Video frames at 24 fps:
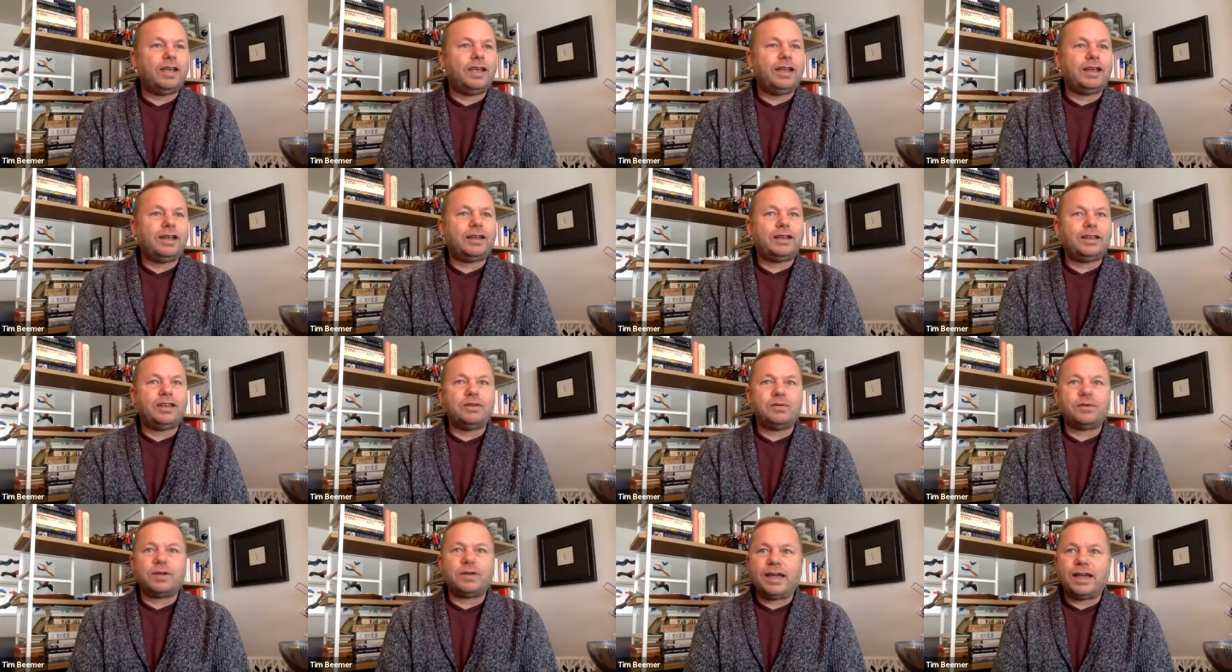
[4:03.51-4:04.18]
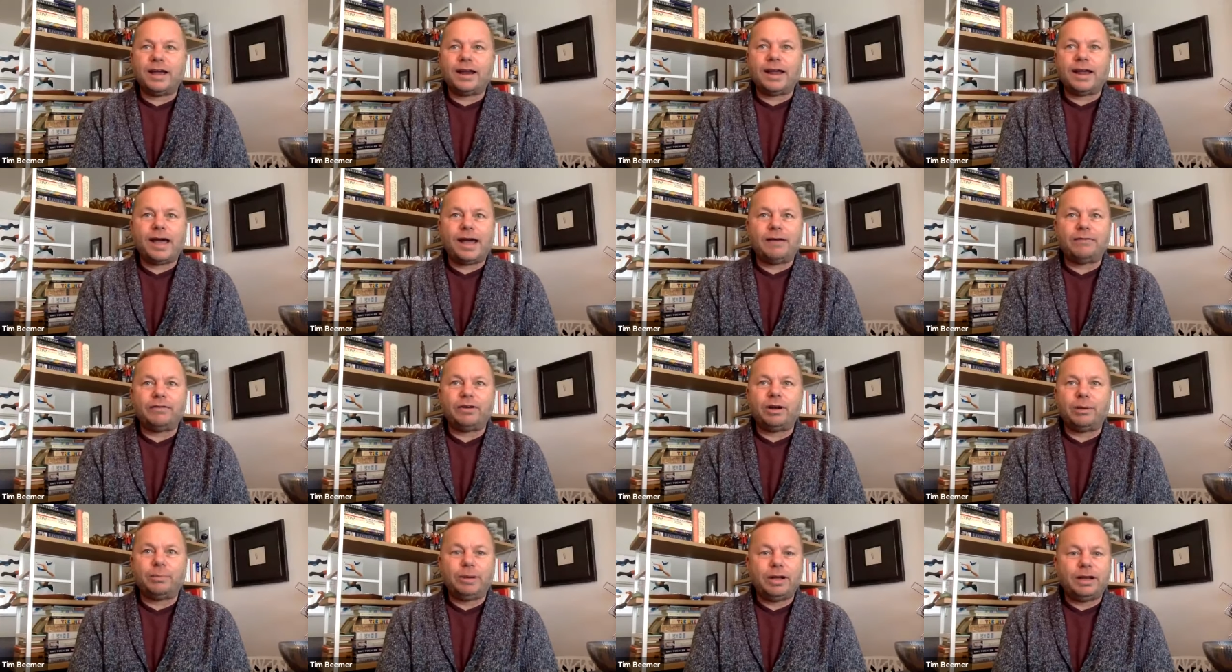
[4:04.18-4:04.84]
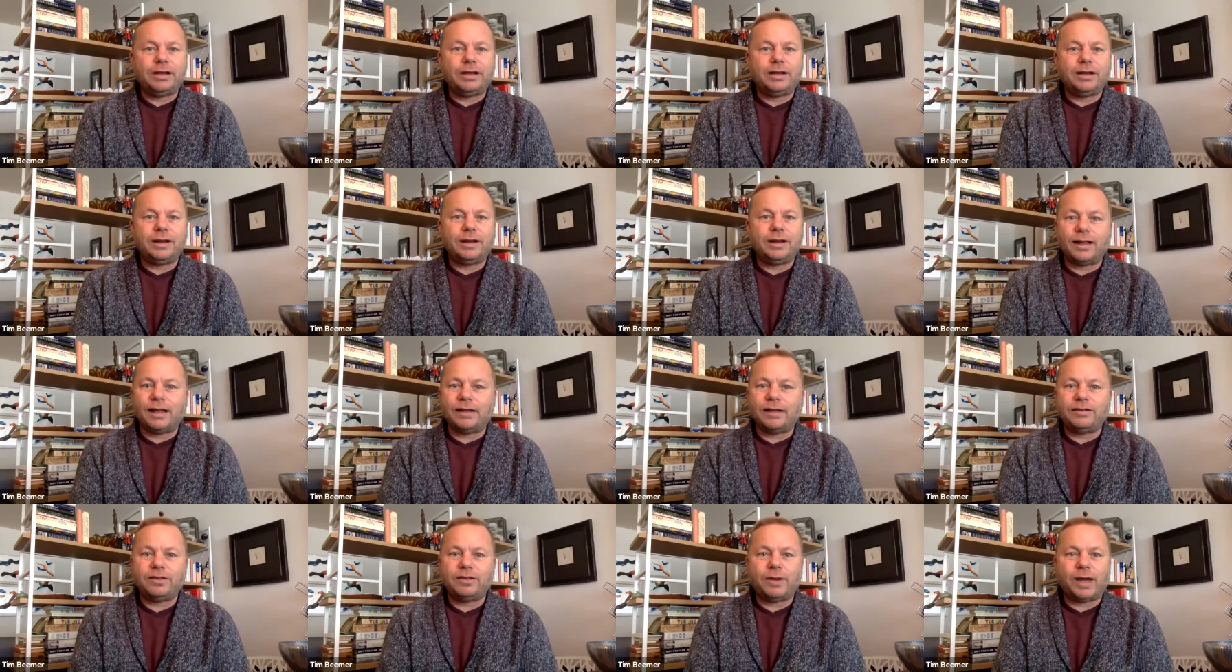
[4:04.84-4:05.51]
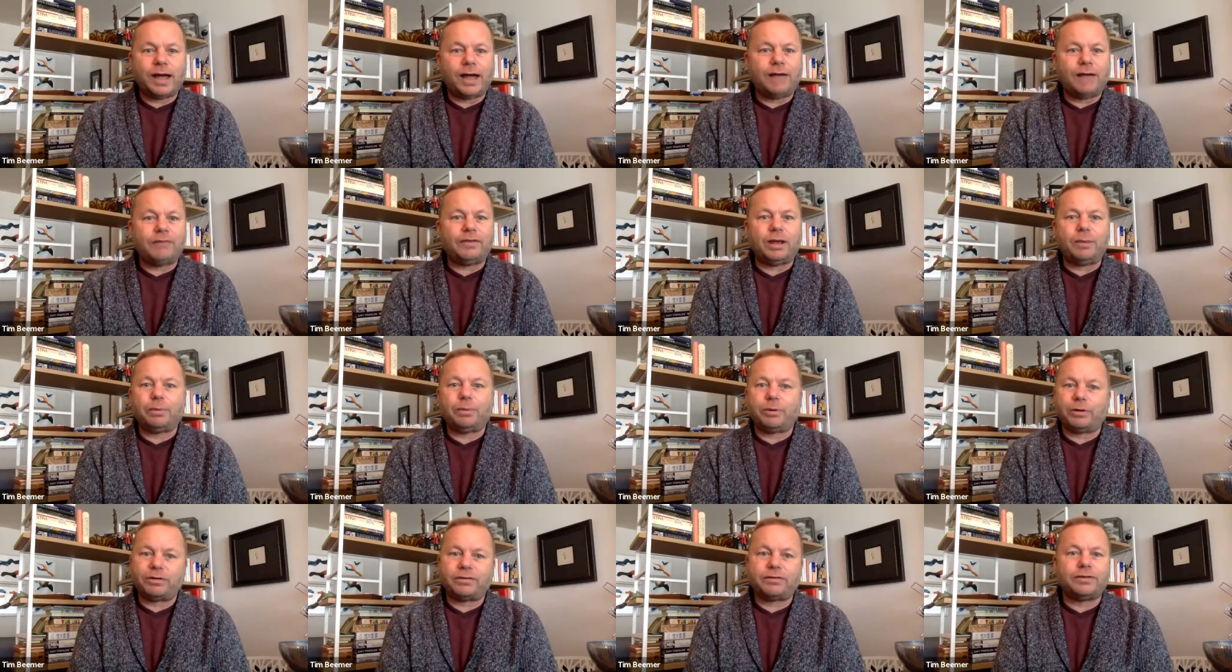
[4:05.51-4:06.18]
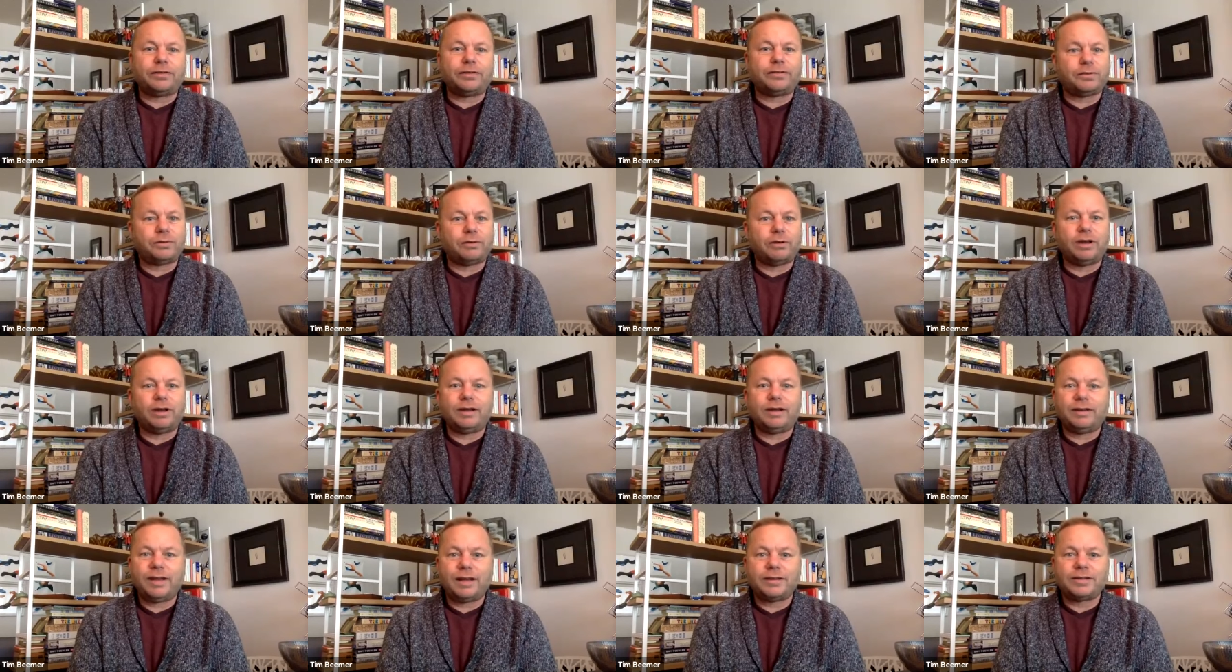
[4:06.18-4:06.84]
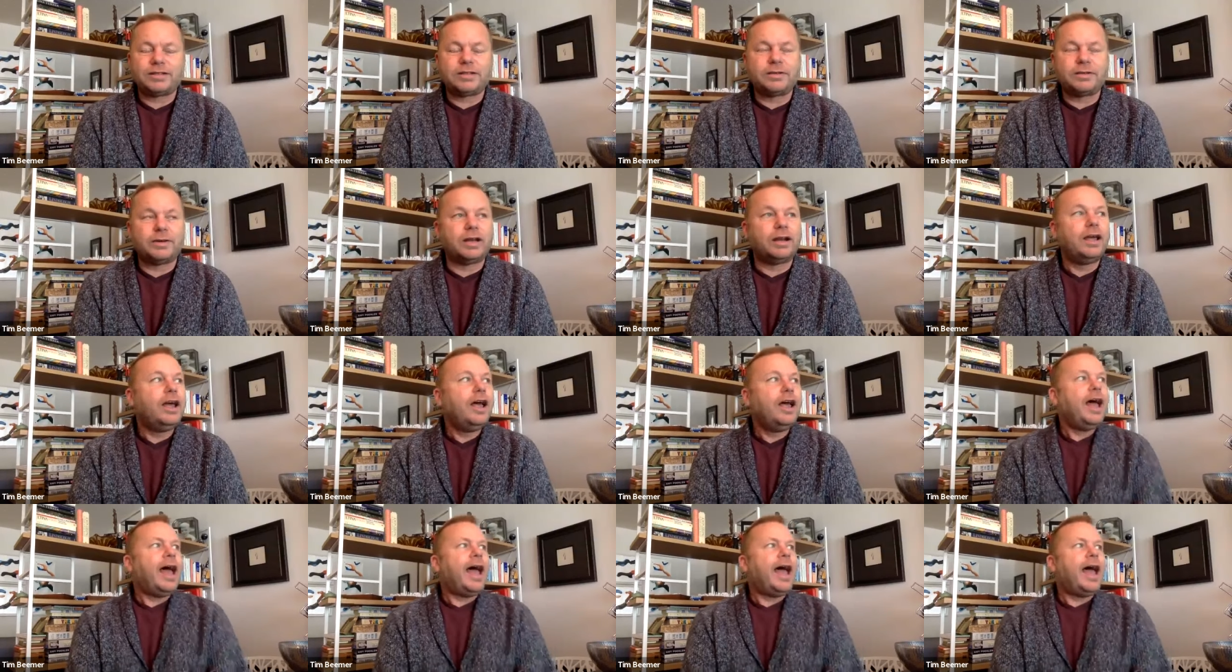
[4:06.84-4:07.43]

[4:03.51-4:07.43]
it you can't have an opinion unless you have a personal story attached to it.